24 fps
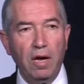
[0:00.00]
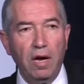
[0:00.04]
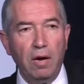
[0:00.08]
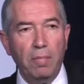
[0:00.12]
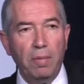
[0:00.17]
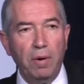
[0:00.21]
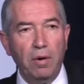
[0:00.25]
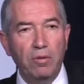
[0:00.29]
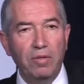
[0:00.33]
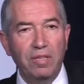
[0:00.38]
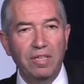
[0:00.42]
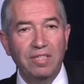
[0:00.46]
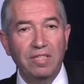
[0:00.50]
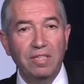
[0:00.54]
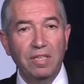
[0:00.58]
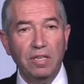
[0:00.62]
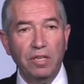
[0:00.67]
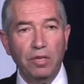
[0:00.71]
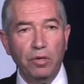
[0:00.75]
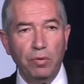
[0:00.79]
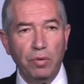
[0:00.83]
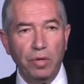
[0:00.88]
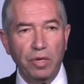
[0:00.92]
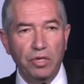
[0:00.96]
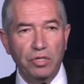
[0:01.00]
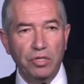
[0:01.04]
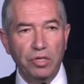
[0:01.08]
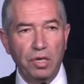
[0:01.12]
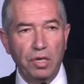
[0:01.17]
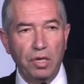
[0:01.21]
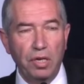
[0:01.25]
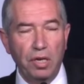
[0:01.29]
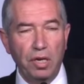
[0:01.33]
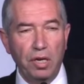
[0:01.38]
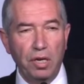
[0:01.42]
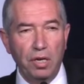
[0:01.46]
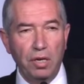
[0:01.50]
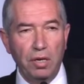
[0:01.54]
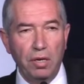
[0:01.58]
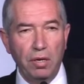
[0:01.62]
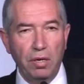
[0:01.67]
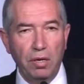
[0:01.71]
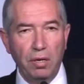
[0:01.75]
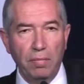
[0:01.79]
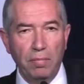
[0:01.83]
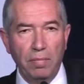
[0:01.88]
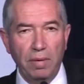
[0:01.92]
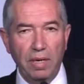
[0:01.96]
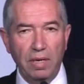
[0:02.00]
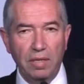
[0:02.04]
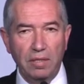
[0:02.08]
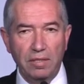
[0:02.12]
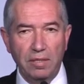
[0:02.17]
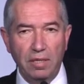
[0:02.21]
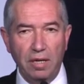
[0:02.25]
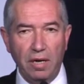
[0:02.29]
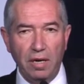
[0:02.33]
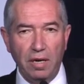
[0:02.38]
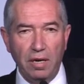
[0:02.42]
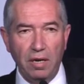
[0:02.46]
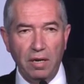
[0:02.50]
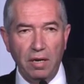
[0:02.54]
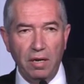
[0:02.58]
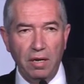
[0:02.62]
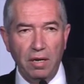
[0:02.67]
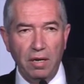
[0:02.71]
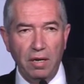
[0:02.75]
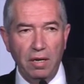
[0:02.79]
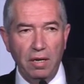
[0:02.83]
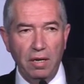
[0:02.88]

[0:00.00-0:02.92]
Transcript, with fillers: about the situation in Palestine.